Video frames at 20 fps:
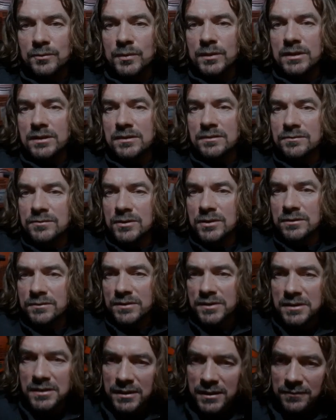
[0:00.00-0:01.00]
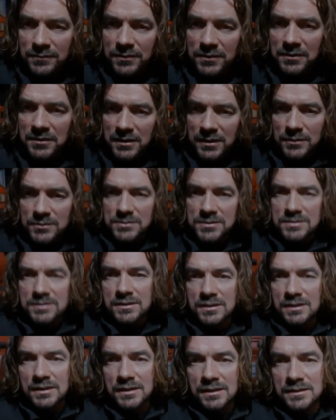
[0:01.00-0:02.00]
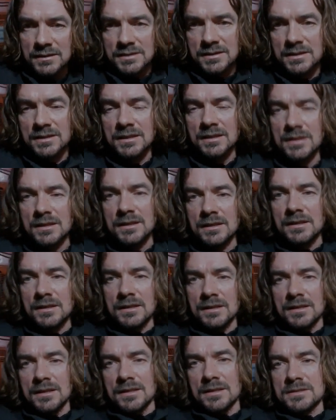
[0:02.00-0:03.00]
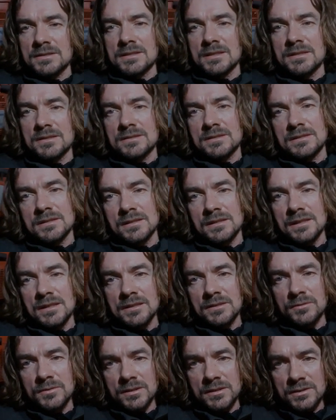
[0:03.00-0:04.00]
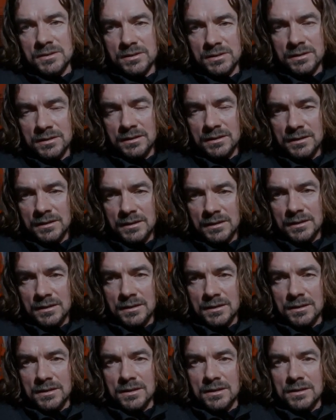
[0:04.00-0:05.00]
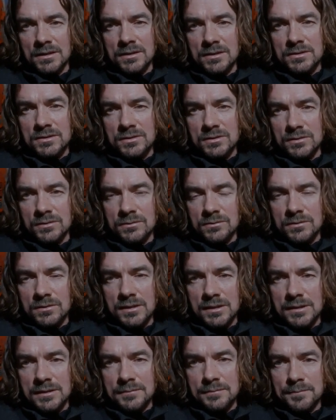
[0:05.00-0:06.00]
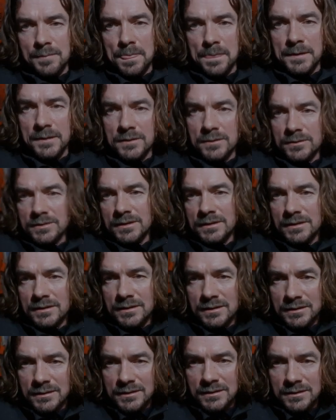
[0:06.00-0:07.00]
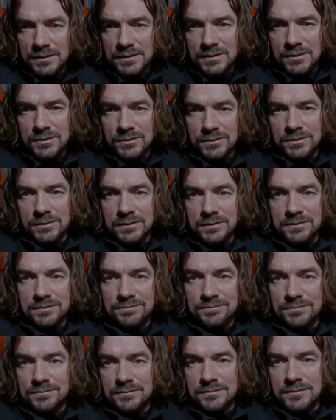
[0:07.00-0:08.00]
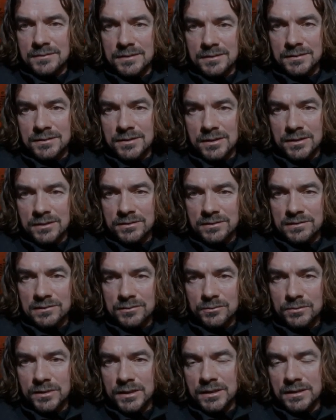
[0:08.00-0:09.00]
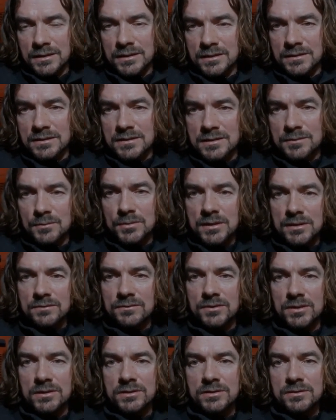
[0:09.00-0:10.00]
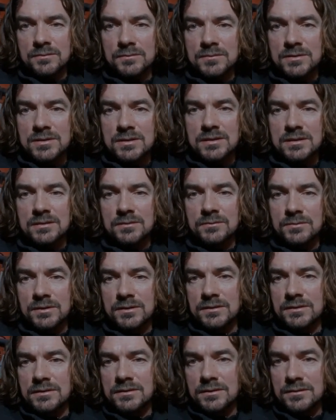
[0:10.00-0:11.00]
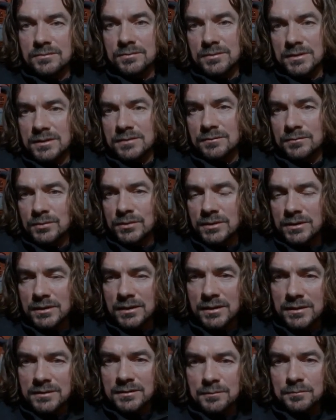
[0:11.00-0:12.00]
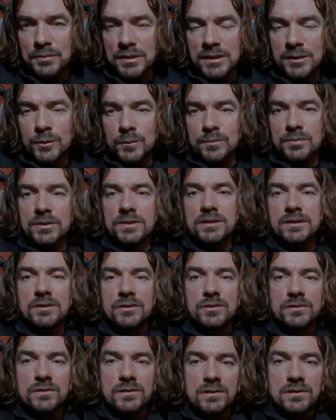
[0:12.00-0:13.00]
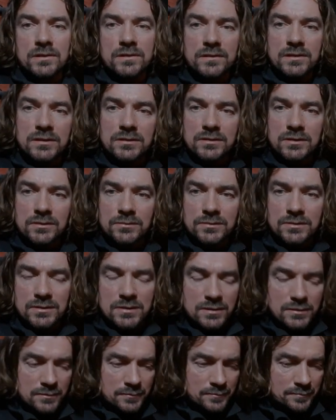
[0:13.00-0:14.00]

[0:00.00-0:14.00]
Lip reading: been evolving there for thousands of years as the language. So you know, it is subtle. A nod or a wink can speak volumes, but you either pick up on it or you don't.